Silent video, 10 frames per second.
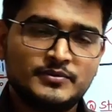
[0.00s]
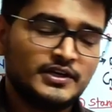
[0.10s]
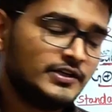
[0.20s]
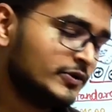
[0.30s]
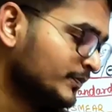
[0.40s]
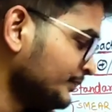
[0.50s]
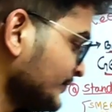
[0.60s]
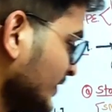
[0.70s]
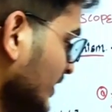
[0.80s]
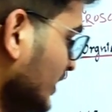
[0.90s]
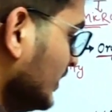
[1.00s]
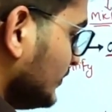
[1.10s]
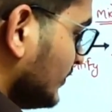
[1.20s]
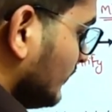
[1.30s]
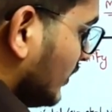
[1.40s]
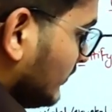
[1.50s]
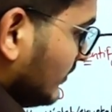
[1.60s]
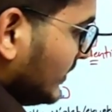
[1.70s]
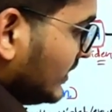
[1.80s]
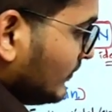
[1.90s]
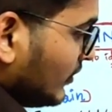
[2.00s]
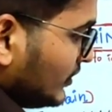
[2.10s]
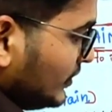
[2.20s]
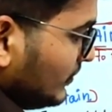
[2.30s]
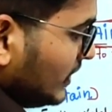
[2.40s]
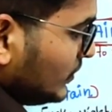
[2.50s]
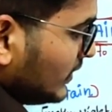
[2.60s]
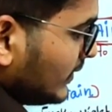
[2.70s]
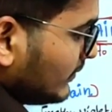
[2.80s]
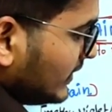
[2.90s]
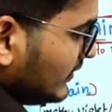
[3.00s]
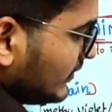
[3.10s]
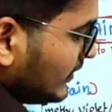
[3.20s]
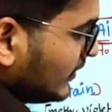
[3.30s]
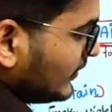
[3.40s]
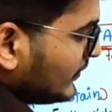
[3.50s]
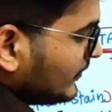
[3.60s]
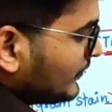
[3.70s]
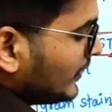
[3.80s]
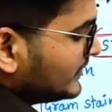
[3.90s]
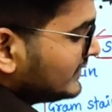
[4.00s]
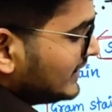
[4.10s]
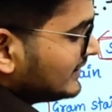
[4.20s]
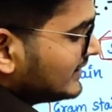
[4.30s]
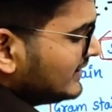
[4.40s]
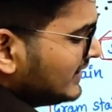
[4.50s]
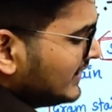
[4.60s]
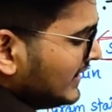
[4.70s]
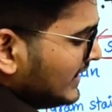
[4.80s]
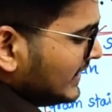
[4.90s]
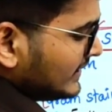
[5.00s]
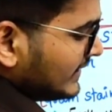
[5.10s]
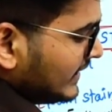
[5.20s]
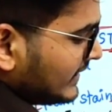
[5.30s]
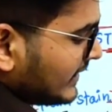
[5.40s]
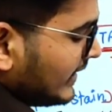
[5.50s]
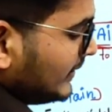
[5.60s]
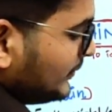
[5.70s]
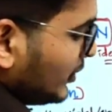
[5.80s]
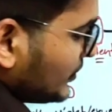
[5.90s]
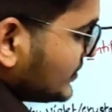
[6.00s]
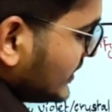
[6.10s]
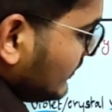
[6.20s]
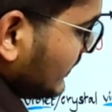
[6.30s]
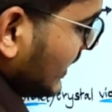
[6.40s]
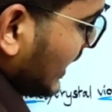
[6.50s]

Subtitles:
negative. So what you need to remember from this lesson, that gram positive will